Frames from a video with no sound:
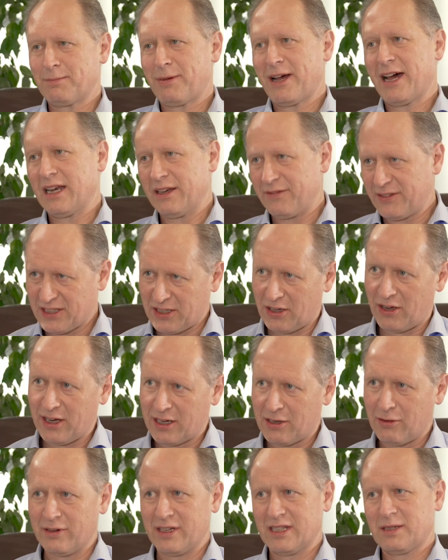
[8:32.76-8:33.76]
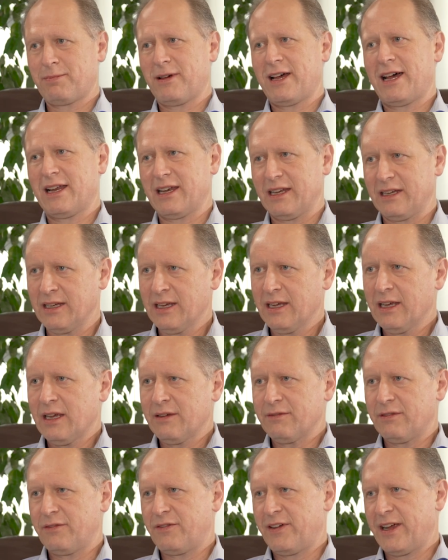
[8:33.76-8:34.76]
partly the cycle, and it's partly
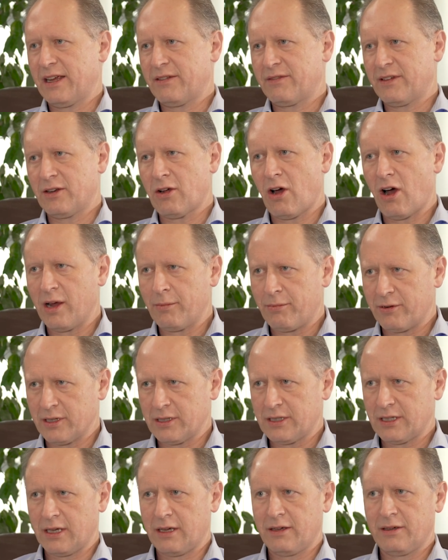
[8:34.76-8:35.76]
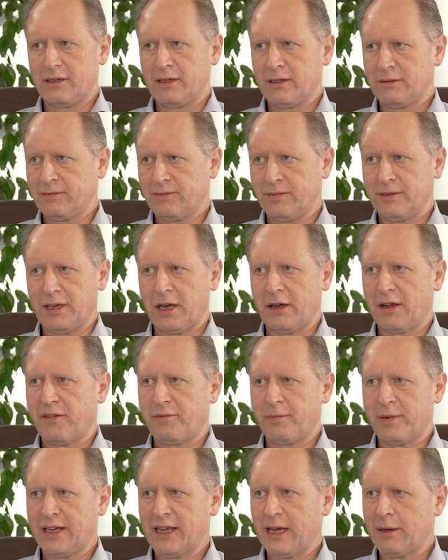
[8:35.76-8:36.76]
the fact that hybrids
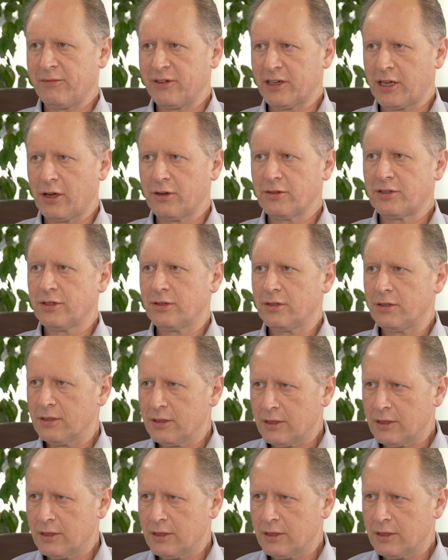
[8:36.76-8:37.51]
have become the go-to.